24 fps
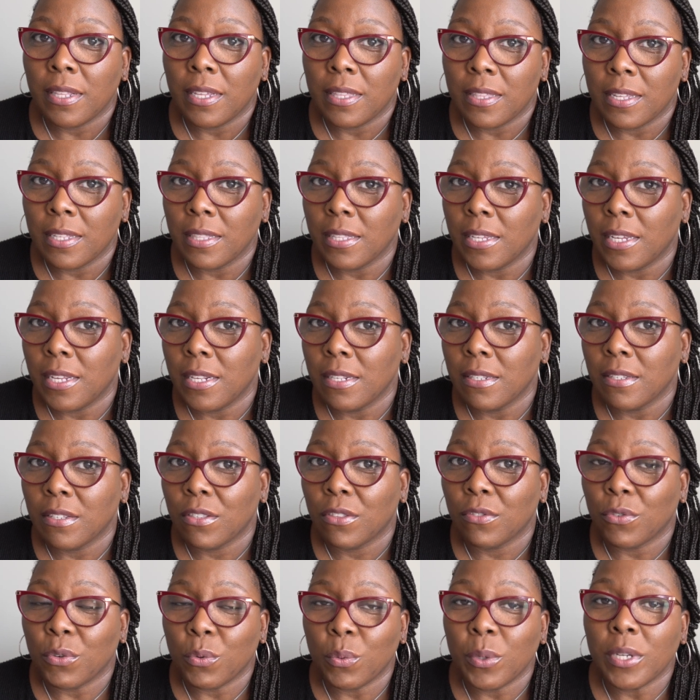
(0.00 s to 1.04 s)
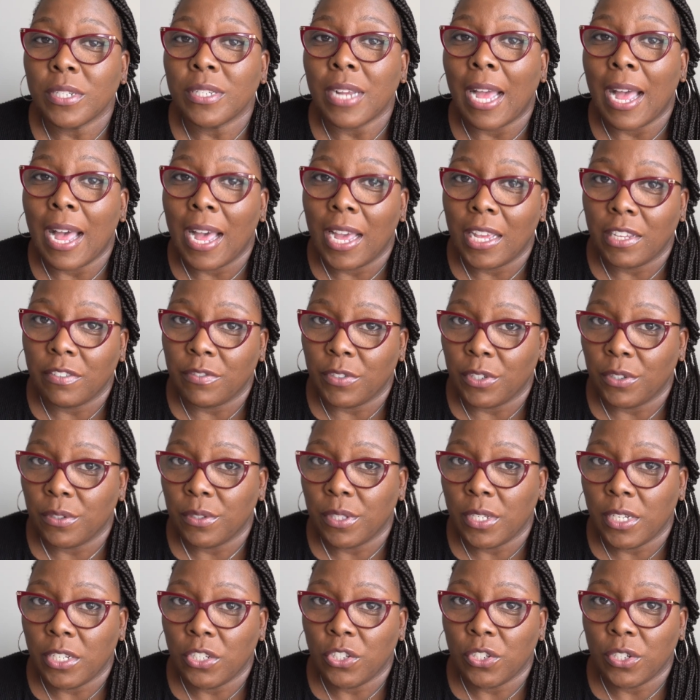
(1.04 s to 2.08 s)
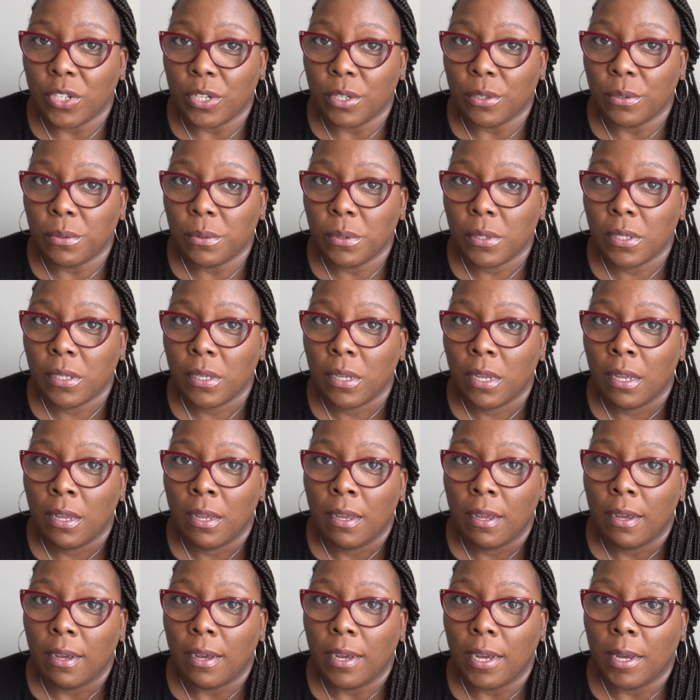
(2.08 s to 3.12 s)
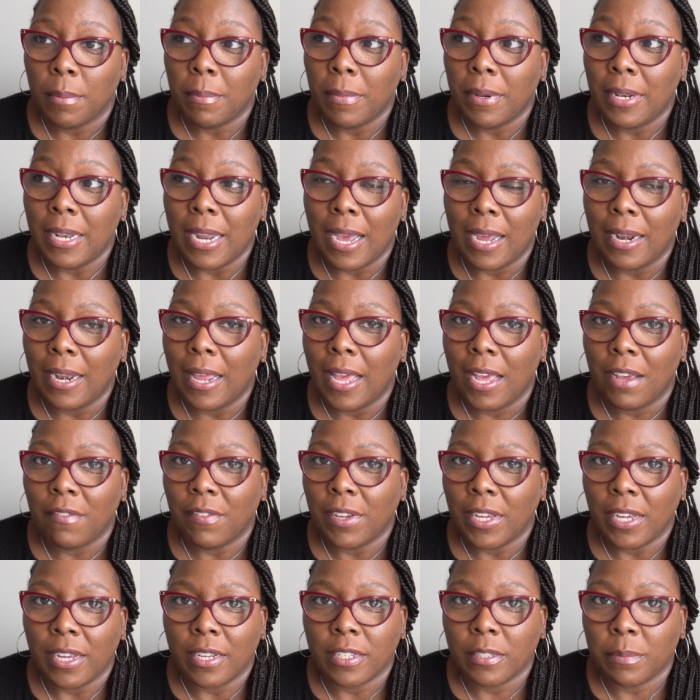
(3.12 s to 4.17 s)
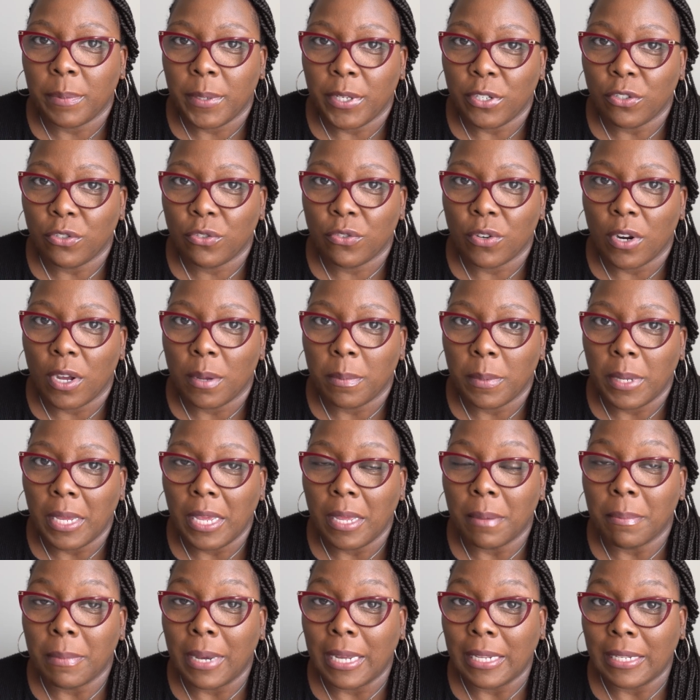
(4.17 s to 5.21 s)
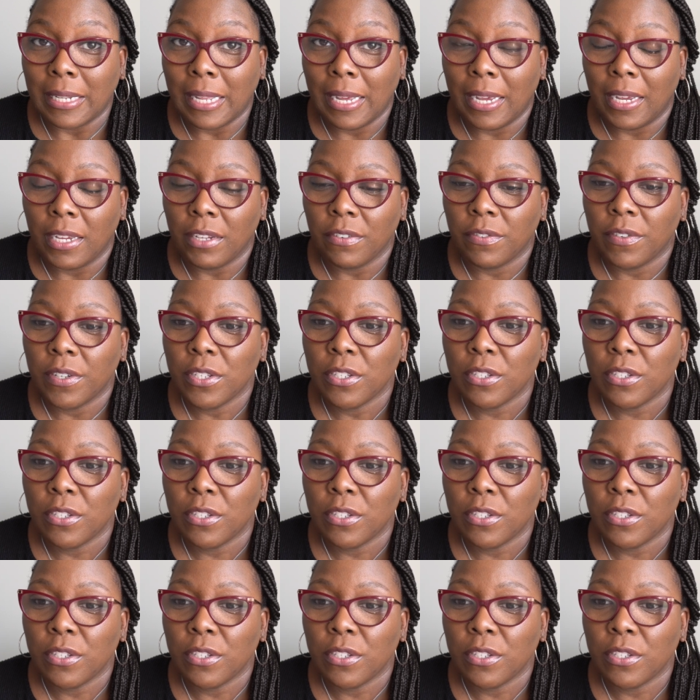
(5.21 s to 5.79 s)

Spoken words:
than the lens through which I view these shows, not having experienced trauma in my life.